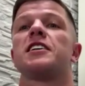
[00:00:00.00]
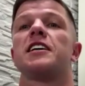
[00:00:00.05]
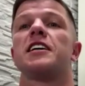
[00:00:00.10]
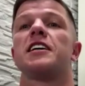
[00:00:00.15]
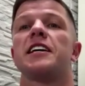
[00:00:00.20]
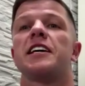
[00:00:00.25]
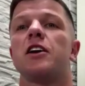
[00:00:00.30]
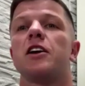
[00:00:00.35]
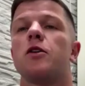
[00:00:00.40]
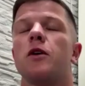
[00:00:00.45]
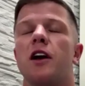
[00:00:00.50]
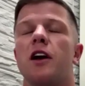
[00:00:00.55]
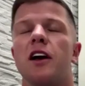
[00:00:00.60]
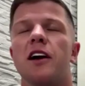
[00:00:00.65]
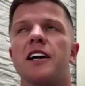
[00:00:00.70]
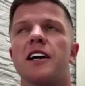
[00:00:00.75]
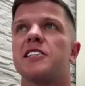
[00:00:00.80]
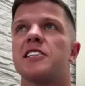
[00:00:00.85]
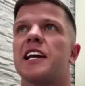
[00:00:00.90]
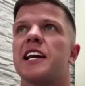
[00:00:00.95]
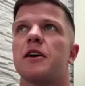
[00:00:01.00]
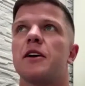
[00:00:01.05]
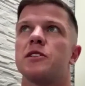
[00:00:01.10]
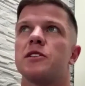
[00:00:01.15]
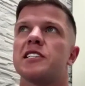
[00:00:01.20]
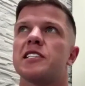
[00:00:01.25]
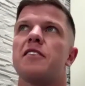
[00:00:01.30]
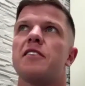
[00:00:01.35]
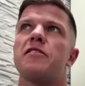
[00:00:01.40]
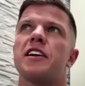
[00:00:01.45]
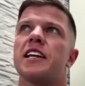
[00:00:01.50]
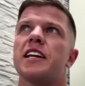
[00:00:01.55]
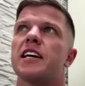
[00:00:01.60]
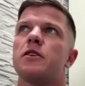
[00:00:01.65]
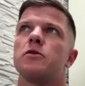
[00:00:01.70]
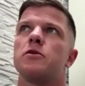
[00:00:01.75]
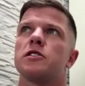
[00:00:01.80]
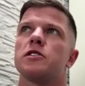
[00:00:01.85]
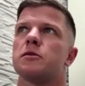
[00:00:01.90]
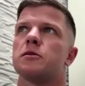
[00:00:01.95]
Like I said, it was everything
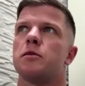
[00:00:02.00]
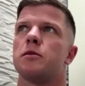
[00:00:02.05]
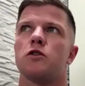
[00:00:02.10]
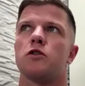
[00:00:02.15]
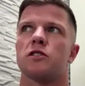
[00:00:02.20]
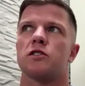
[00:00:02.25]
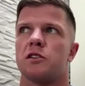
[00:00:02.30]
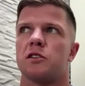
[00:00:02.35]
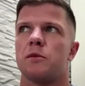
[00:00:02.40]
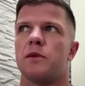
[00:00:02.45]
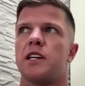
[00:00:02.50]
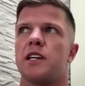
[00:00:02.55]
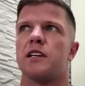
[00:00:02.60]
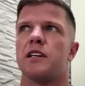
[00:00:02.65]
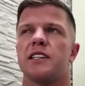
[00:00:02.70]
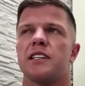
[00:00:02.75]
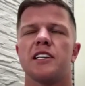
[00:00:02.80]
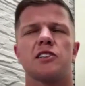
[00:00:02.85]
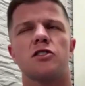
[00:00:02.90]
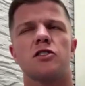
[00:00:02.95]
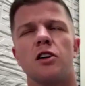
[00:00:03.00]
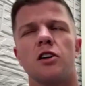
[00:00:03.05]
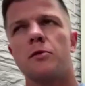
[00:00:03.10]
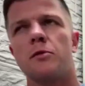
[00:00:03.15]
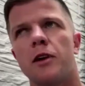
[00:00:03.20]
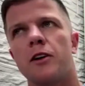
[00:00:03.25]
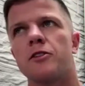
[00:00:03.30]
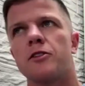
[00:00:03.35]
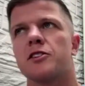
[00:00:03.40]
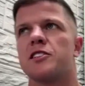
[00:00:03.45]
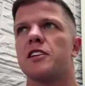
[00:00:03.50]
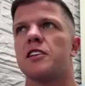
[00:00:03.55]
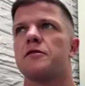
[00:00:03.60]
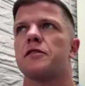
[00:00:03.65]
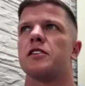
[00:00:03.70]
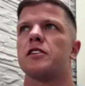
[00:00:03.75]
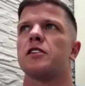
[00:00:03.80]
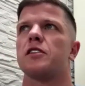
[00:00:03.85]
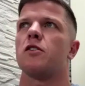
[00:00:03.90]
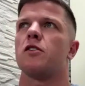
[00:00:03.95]
it was supposed to be. This time round is
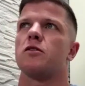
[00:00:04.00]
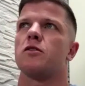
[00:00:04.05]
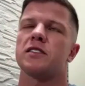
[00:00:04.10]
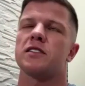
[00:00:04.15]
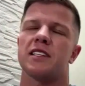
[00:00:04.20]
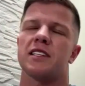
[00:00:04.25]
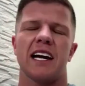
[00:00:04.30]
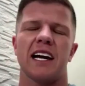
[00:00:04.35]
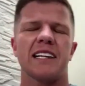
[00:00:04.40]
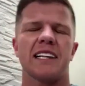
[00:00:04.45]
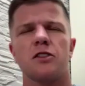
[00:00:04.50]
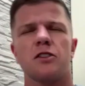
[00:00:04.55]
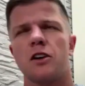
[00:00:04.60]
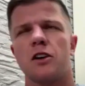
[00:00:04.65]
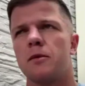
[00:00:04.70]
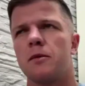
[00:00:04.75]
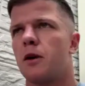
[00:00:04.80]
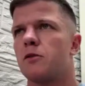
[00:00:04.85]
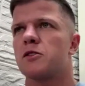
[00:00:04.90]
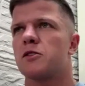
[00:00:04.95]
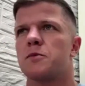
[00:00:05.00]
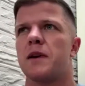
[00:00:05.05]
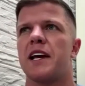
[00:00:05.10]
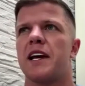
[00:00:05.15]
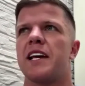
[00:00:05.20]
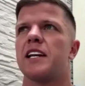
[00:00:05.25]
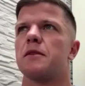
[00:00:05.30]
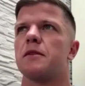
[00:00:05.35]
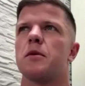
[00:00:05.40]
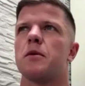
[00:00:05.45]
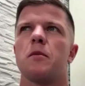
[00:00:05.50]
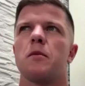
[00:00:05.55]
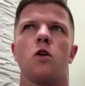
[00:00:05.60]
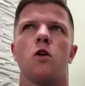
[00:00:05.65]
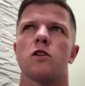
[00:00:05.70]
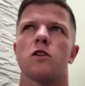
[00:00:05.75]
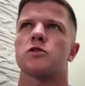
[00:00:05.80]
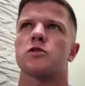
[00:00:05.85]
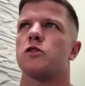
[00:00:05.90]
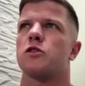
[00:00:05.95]
different though. That time I was playing the
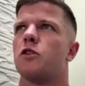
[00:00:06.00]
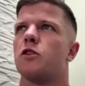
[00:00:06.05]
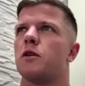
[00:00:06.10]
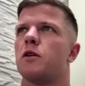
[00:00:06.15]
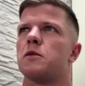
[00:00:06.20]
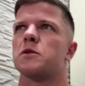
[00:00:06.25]
promoter's role.